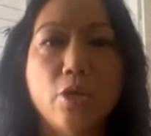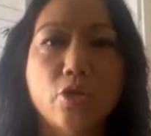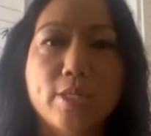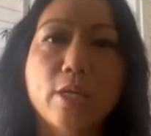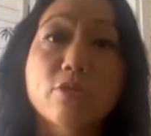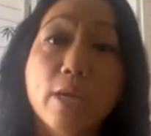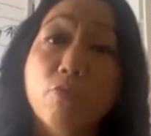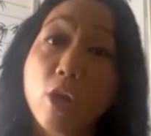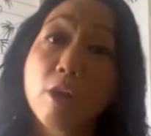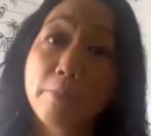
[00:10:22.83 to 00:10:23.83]
your cycles and
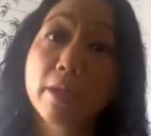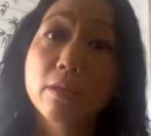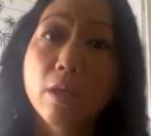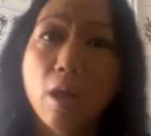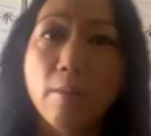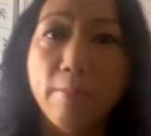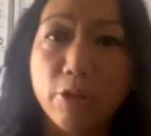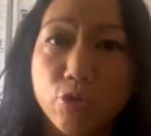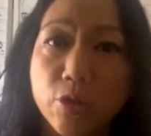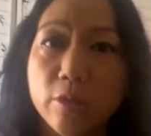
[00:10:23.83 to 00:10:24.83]
for helping
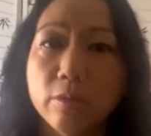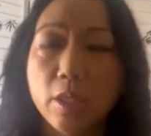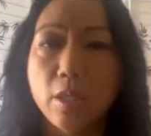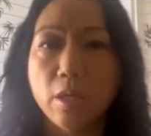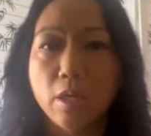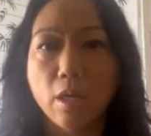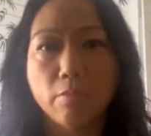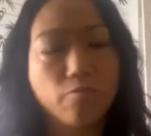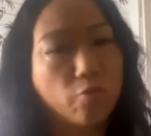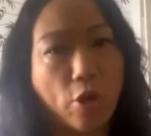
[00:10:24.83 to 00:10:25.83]
menstrual
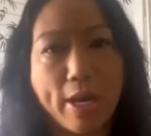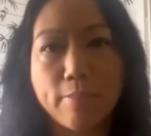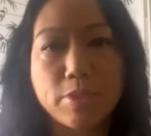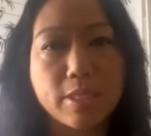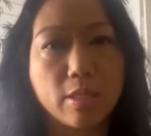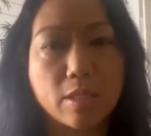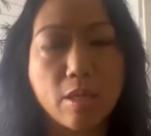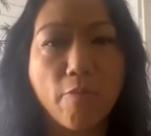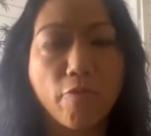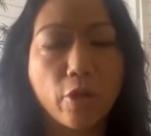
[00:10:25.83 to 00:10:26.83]
cramps and
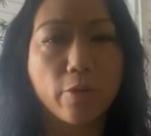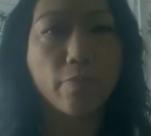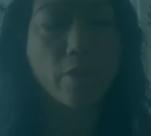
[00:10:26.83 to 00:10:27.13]
discomfort.